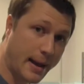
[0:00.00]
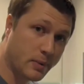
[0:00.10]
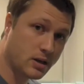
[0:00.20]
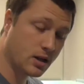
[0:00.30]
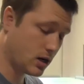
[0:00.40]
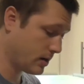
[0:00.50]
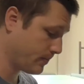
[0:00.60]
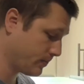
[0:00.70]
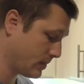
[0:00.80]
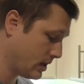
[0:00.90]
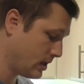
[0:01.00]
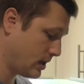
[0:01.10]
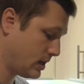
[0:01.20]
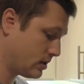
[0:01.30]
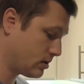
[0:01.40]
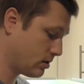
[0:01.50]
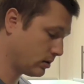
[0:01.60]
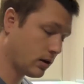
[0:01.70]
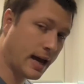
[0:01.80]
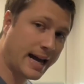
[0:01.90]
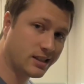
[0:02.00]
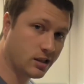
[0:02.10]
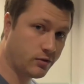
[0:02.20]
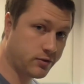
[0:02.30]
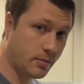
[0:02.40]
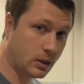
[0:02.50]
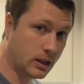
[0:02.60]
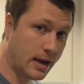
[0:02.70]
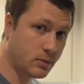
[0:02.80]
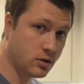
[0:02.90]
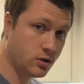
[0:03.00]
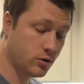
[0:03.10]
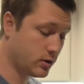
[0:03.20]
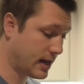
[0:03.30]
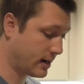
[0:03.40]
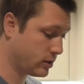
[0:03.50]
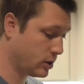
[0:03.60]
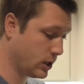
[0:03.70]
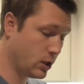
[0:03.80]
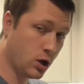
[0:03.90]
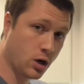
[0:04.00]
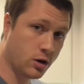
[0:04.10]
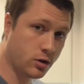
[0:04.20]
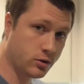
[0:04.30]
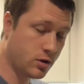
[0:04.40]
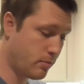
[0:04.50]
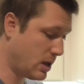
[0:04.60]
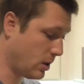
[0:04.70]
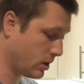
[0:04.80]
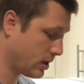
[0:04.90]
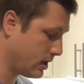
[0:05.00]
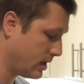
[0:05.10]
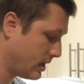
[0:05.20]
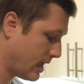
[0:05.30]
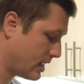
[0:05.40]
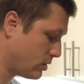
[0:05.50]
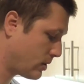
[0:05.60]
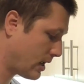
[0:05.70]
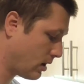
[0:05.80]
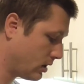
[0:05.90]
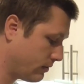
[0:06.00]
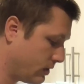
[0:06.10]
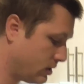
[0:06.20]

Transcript: happened here is the acid from the lemon juice actually curdles the milk, and you get all of